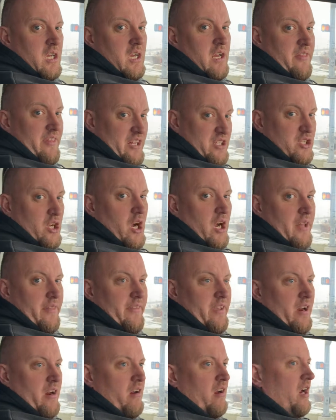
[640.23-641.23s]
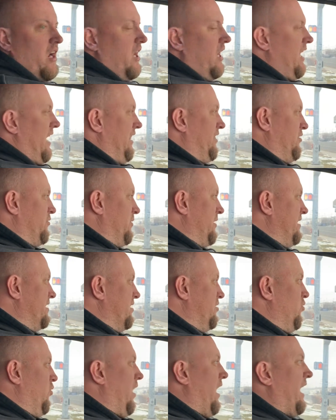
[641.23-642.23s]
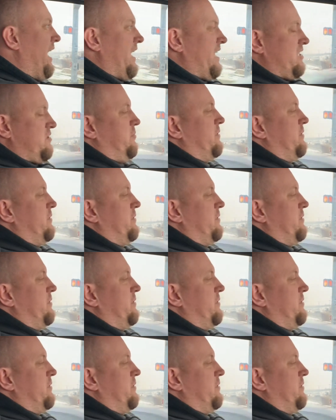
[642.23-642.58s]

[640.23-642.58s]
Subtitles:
that's on there. And the reason why is